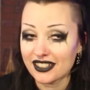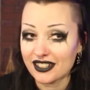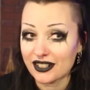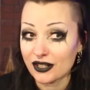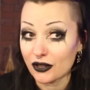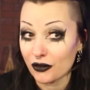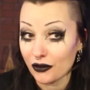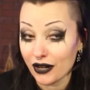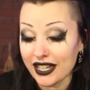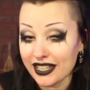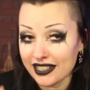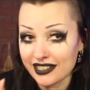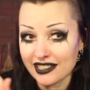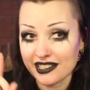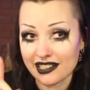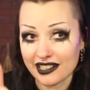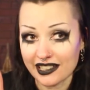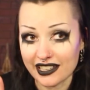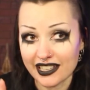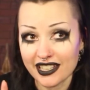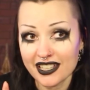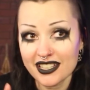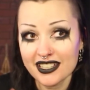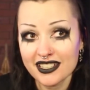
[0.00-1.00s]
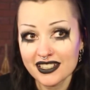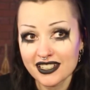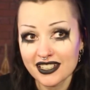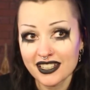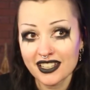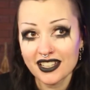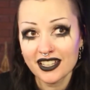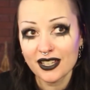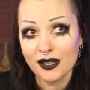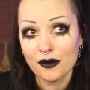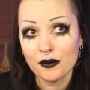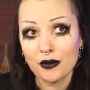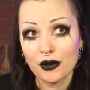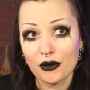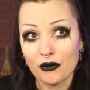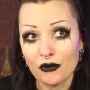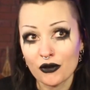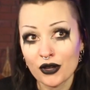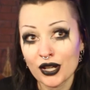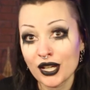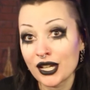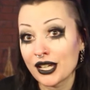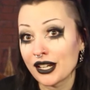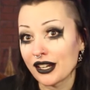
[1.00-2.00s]
correctly, but
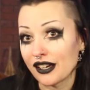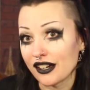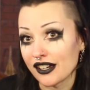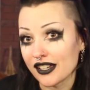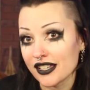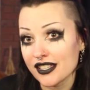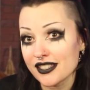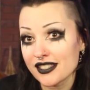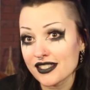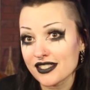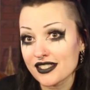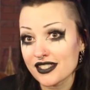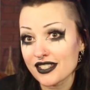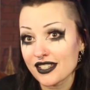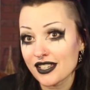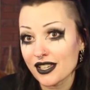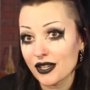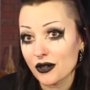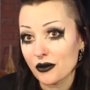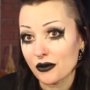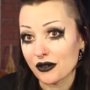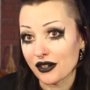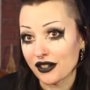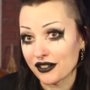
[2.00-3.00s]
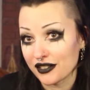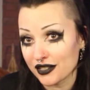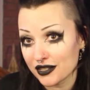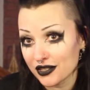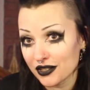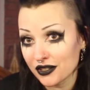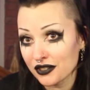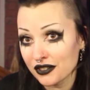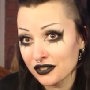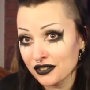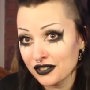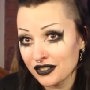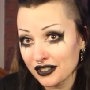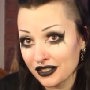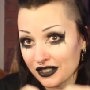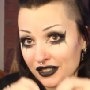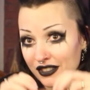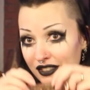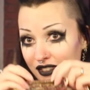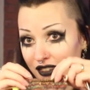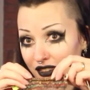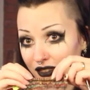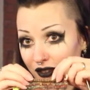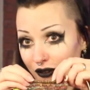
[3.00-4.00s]
realised when I'd done
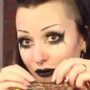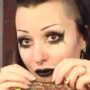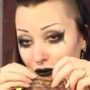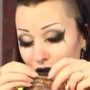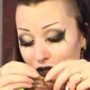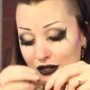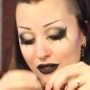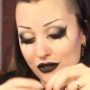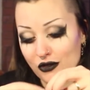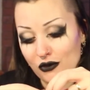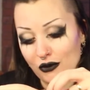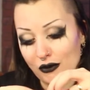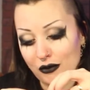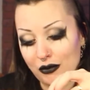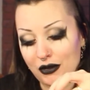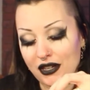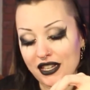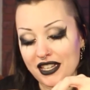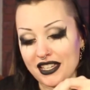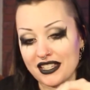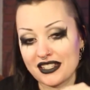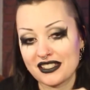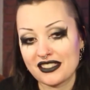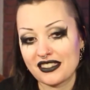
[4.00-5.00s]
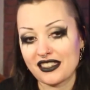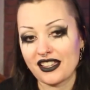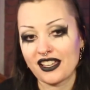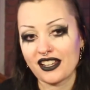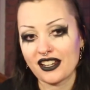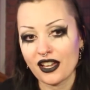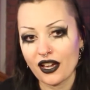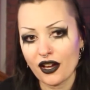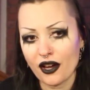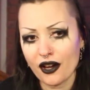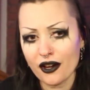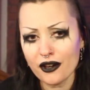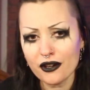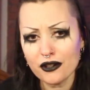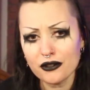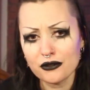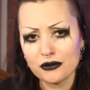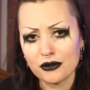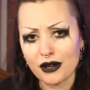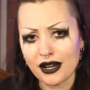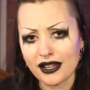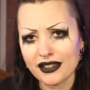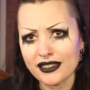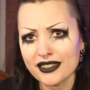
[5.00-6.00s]
the first repeat that,
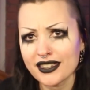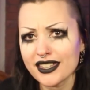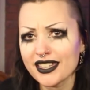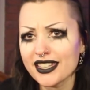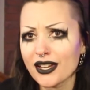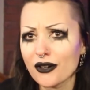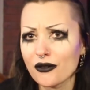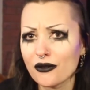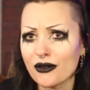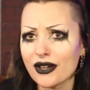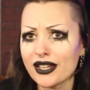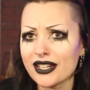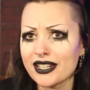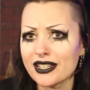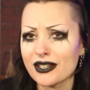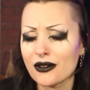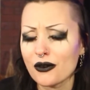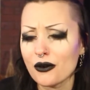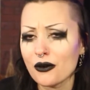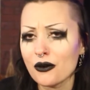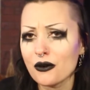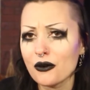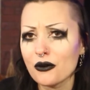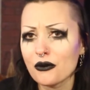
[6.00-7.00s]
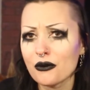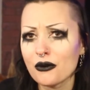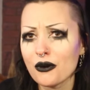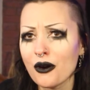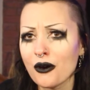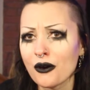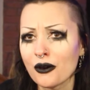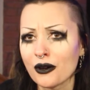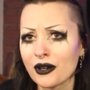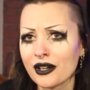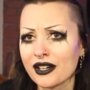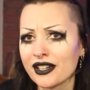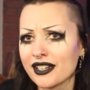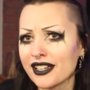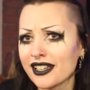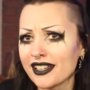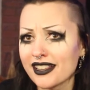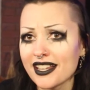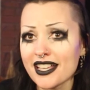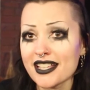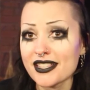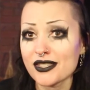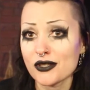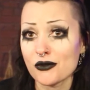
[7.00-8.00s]
oh, I think I read it all wrong,
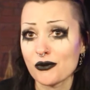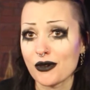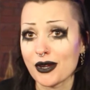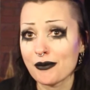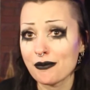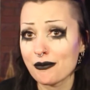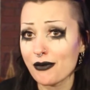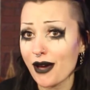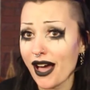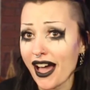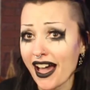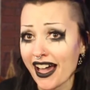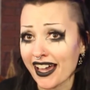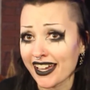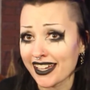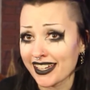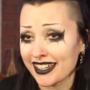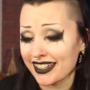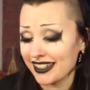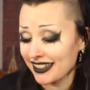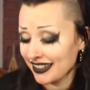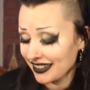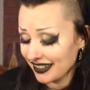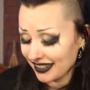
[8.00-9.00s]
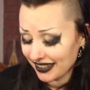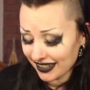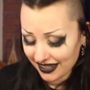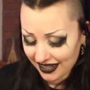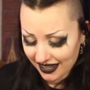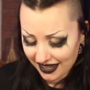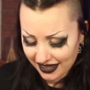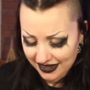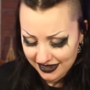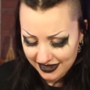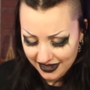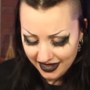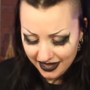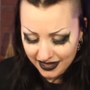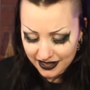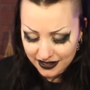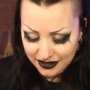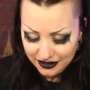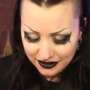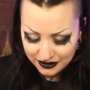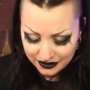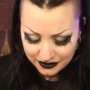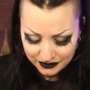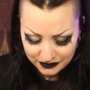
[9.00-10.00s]
let's rip back! And
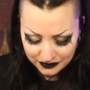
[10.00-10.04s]
then